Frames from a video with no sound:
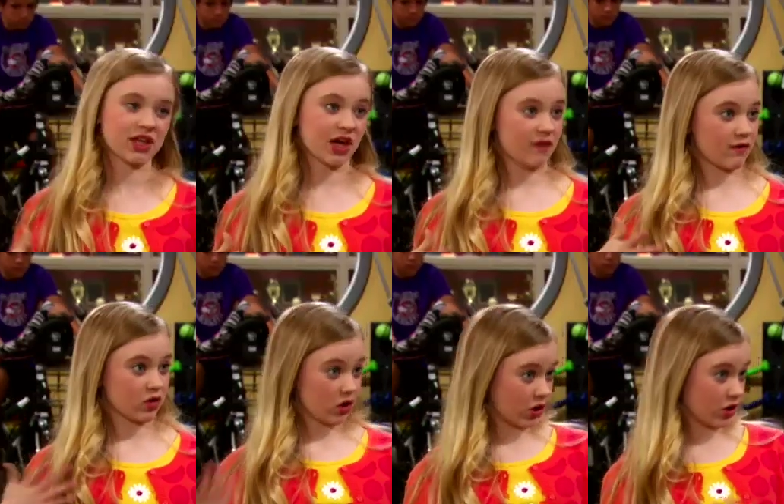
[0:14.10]
Everything I've
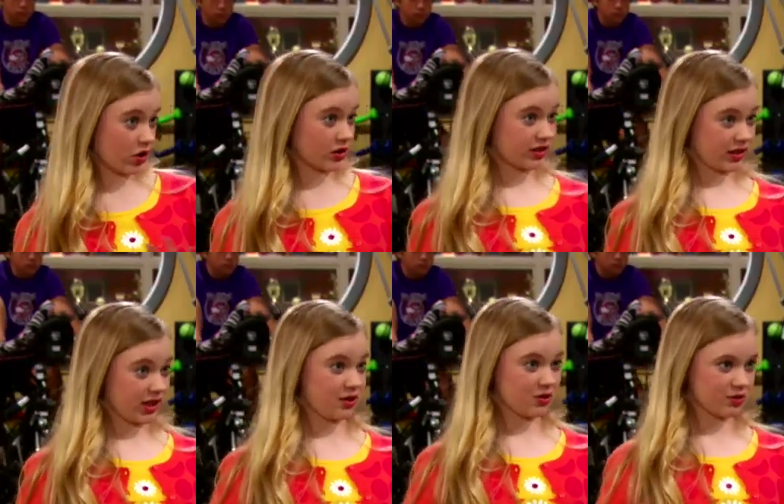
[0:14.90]
ever heard,
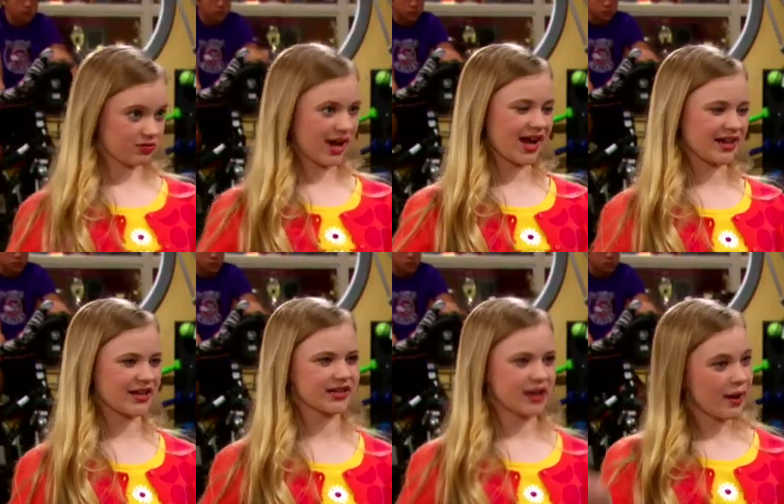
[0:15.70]
seen, or read
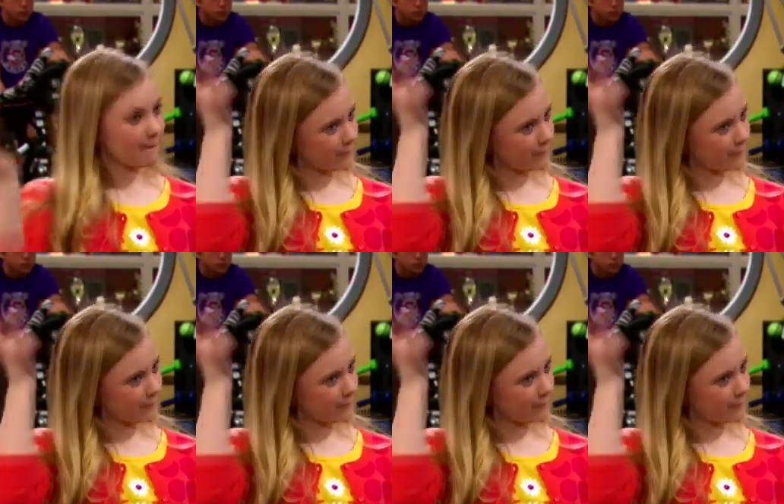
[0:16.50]
is